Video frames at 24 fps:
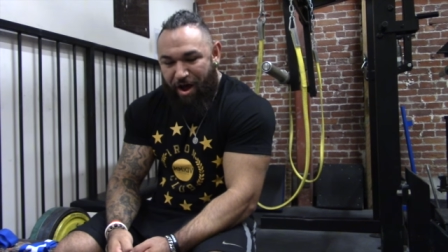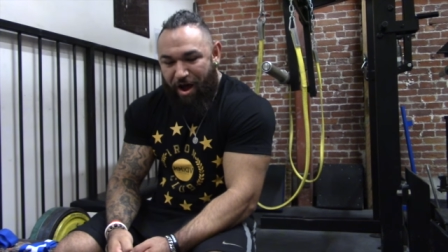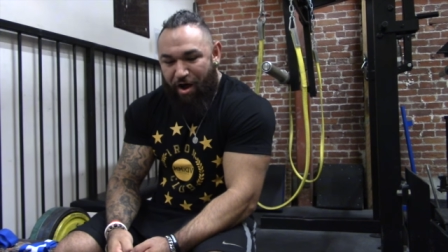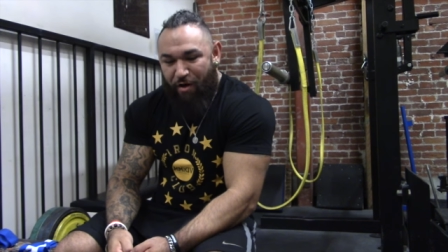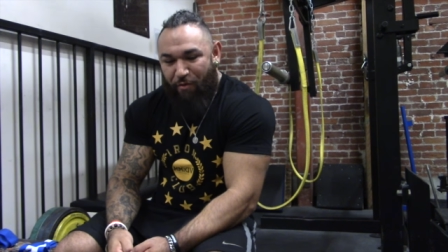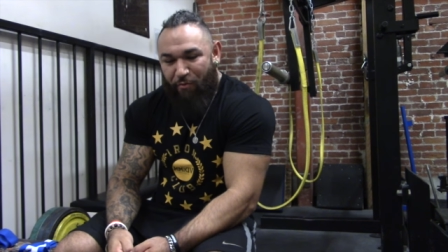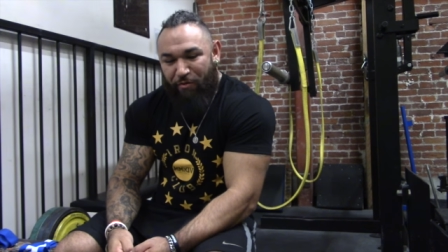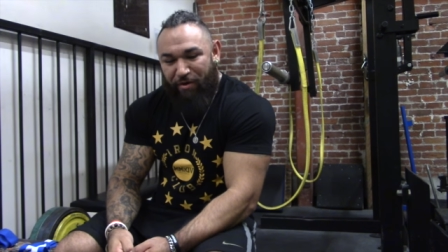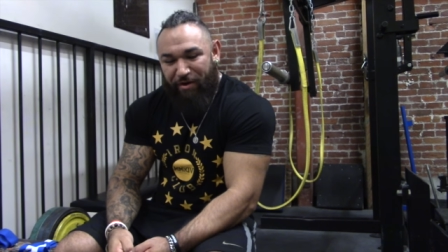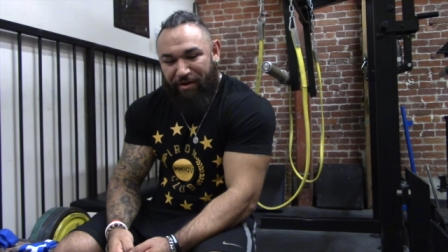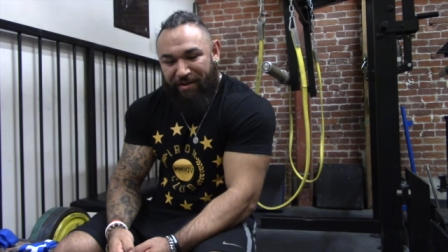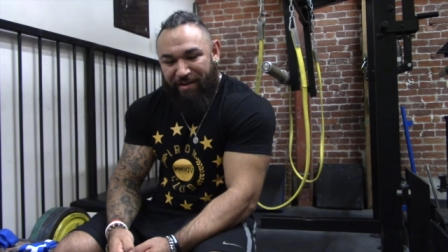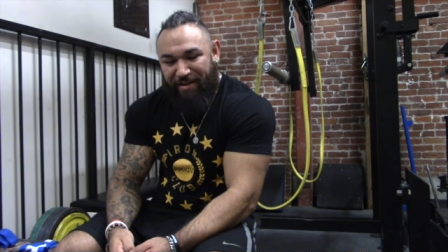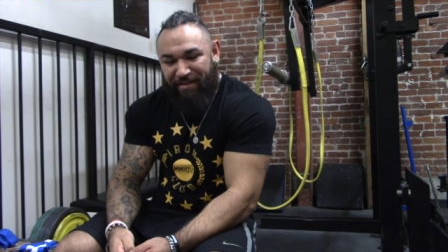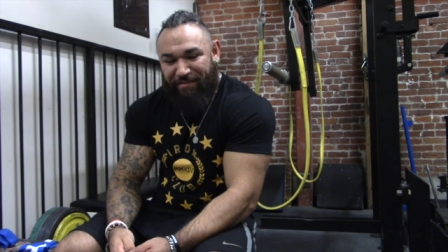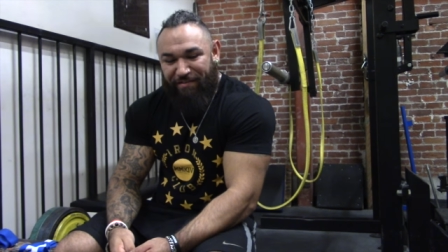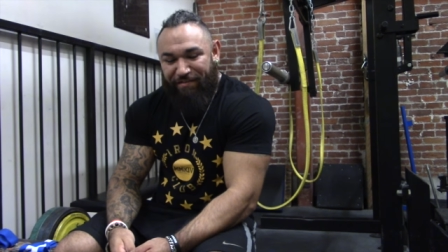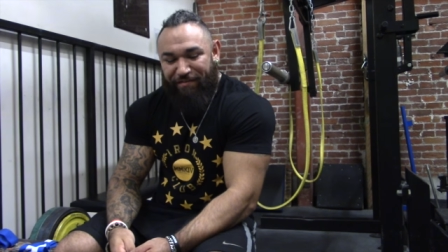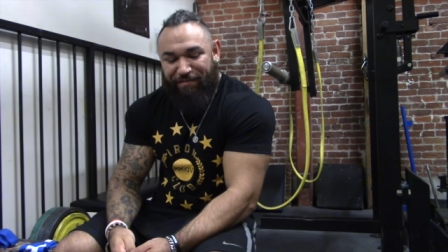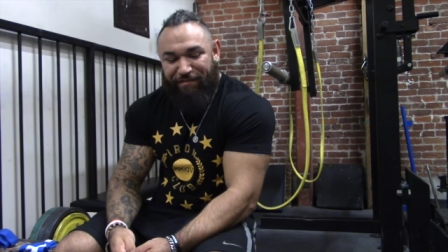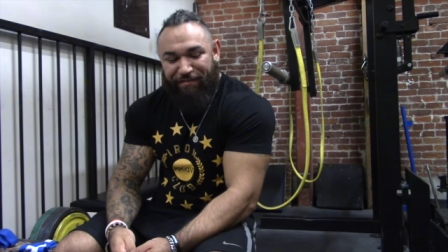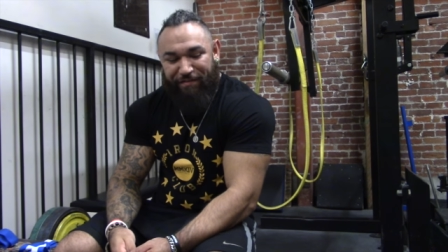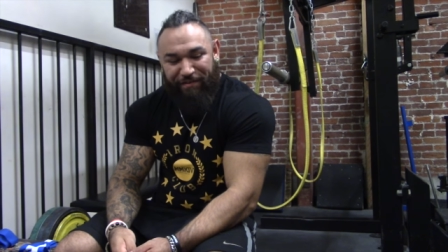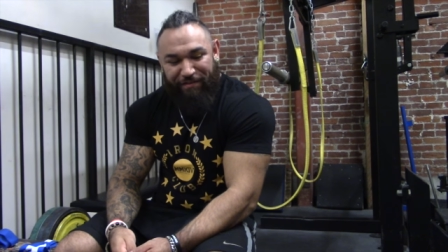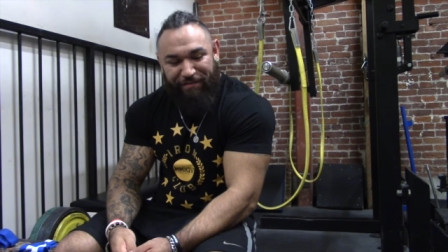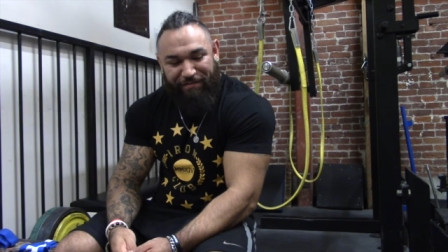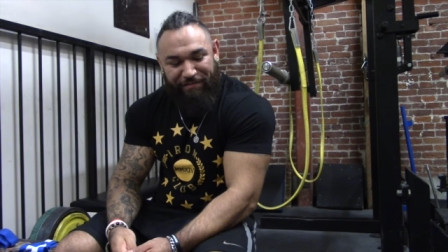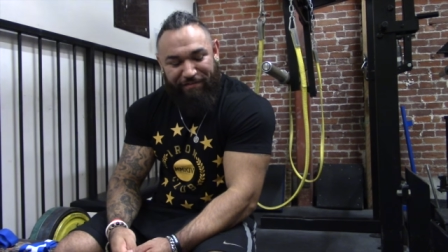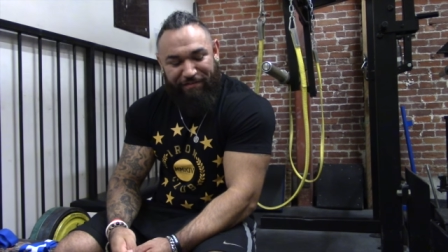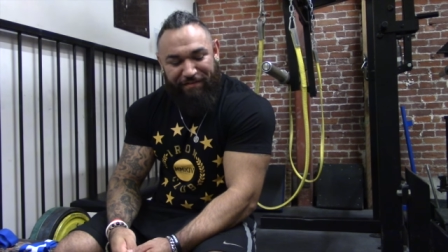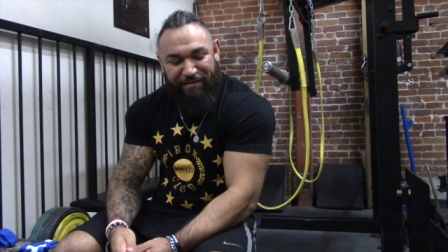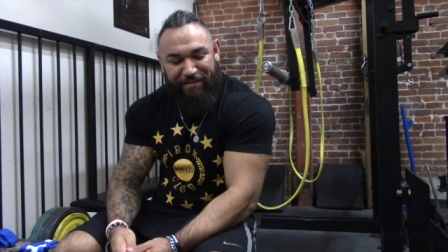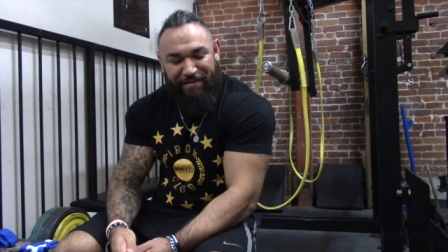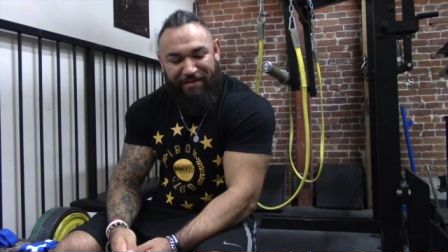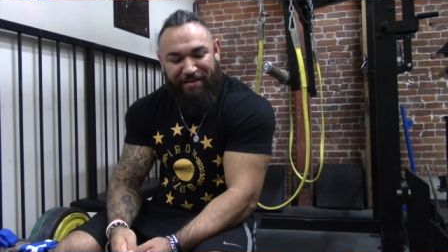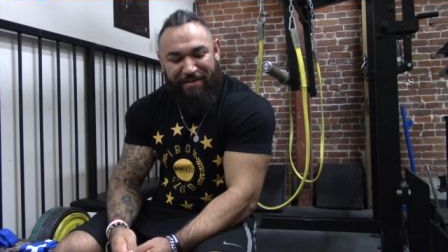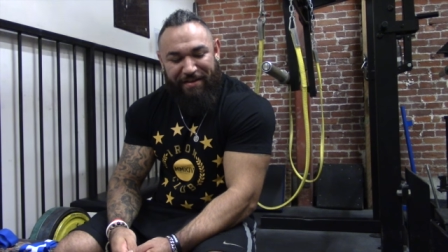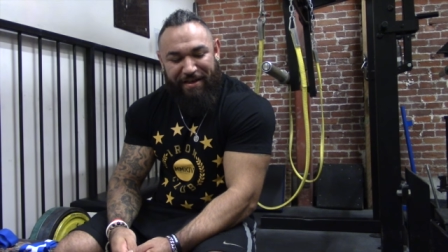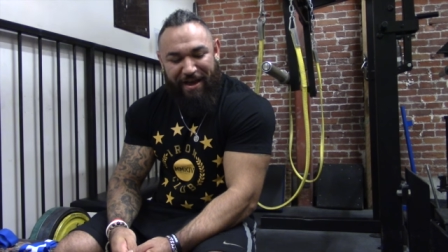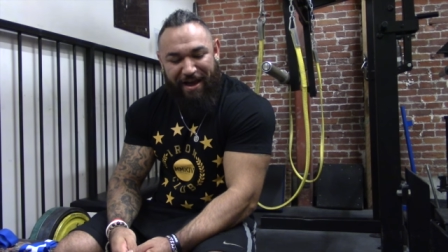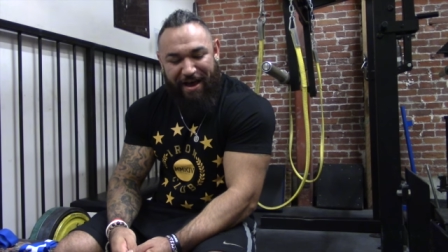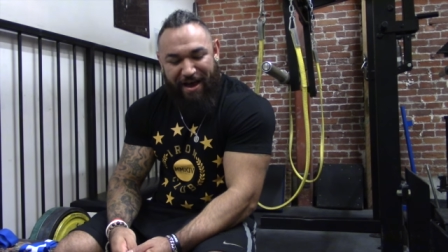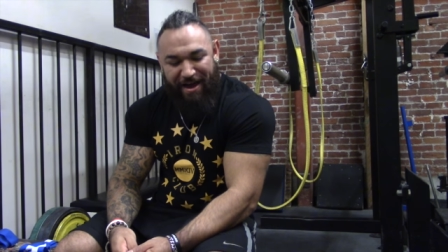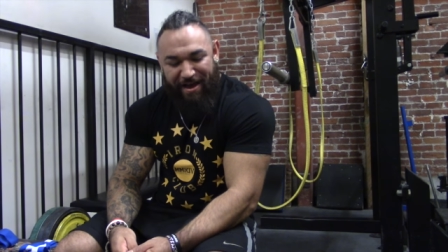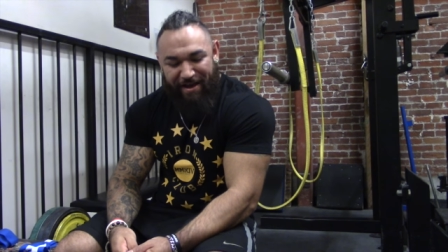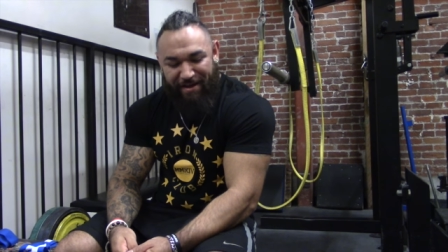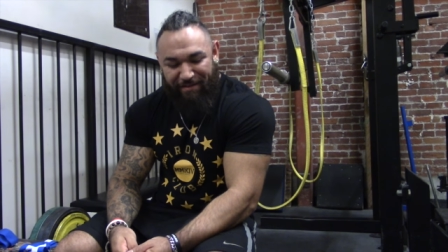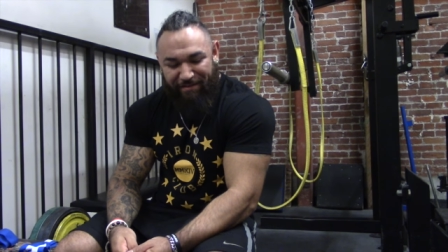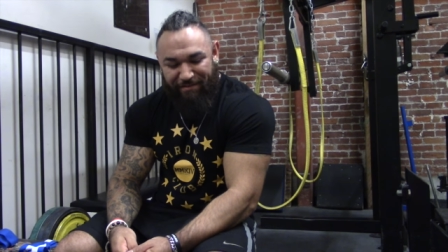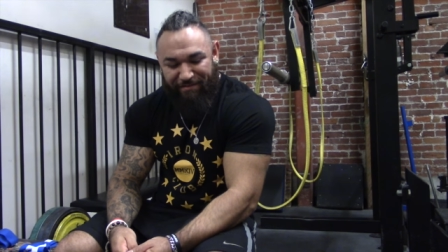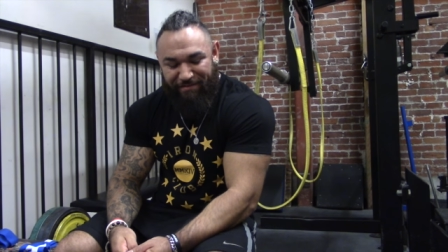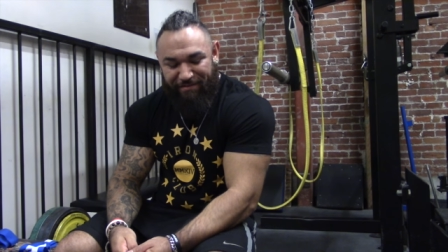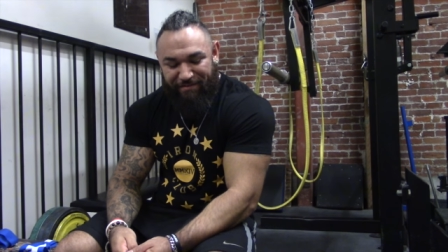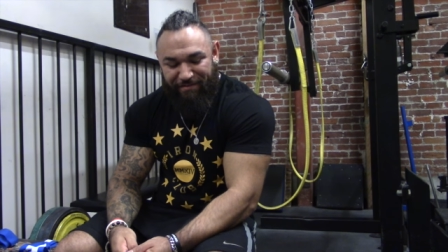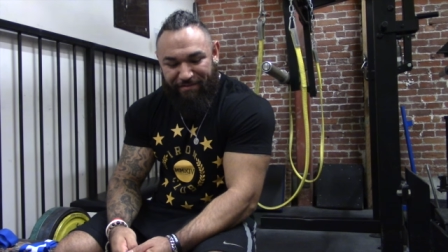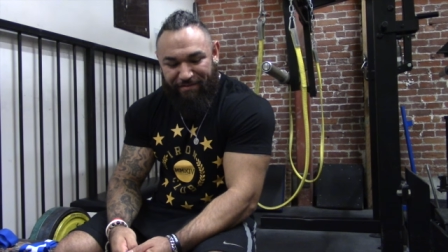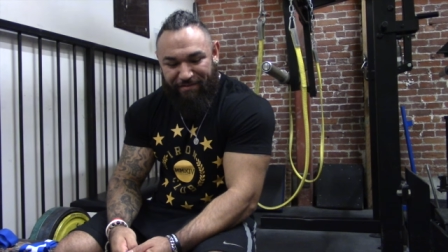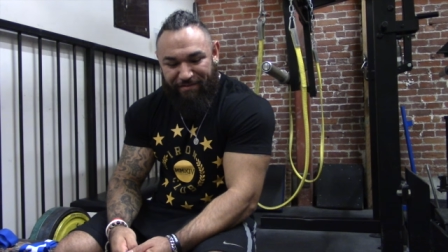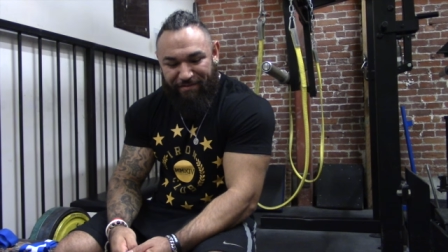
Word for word: I went against 60 guys